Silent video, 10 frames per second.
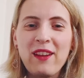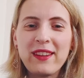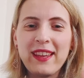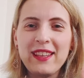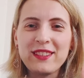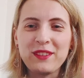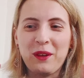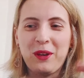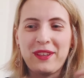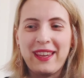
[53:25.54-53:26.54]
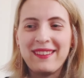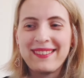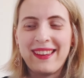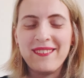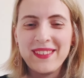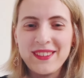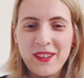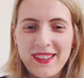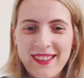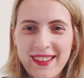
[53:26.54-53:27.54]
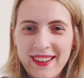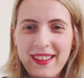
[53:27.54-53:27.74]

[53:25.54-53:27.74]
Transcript: okay, so can we talk?